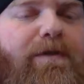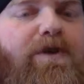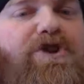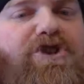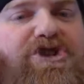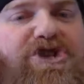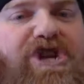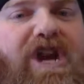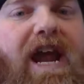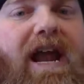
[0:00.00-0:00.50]

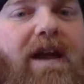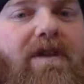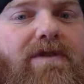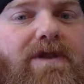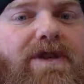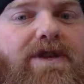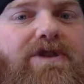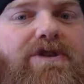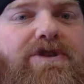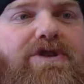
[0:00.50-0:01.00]

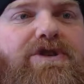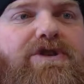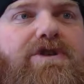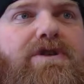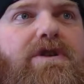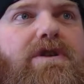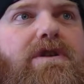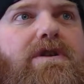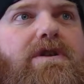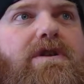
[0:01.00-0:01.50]

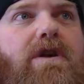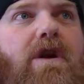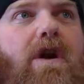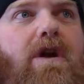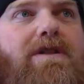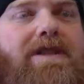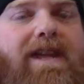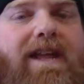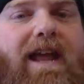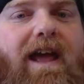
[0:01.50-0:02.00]
challenge
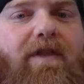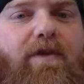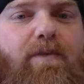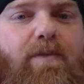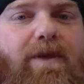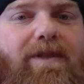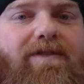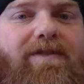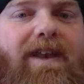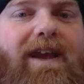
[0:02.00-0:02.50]
altogether
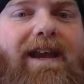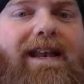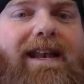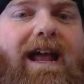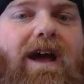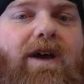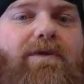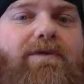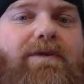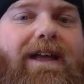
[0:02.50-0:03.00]
when sitting
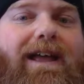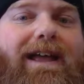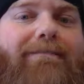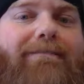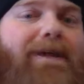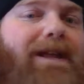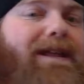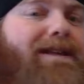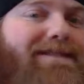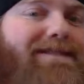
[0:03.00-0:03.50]
down
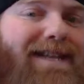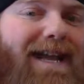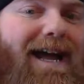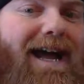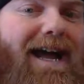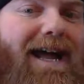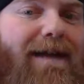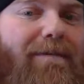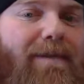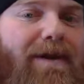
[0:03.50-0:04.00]
at
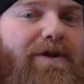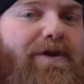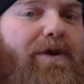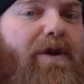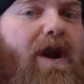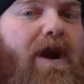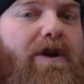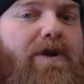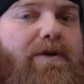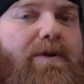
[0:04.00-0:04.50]
mealtime and you're
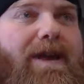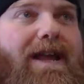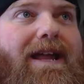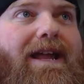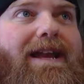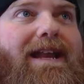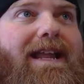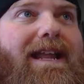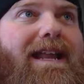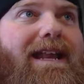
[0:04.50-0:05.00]
hungry
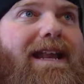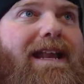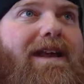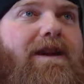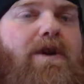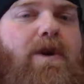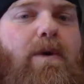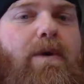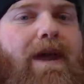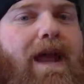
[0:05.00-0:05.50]
and eating
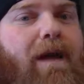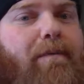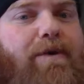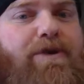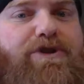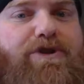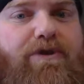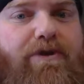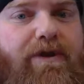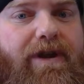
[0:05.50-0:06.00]
and knowing how
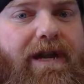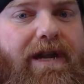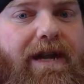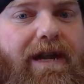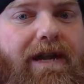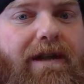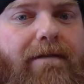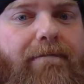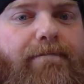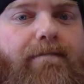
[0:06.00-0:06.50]
much you're
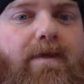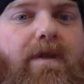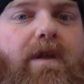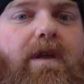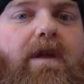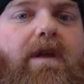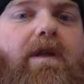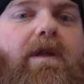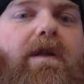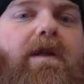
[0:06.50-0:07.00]
eating.
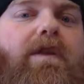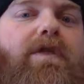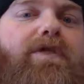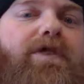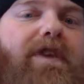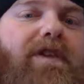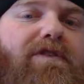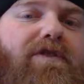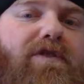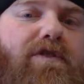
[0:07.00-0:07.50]

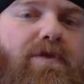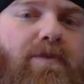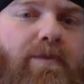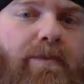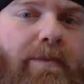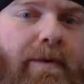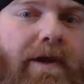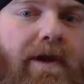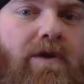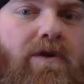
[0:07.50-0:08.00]
This is the
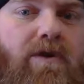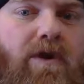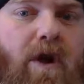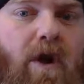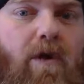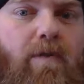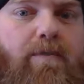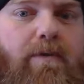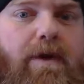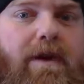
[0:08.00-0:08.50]
real
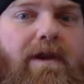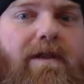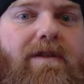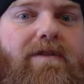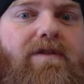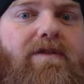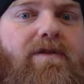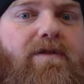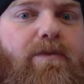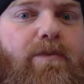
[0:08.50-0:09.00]
culprit.
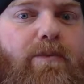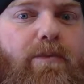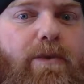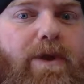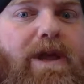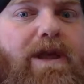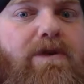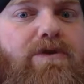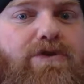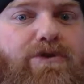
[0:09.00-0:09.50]
This is the real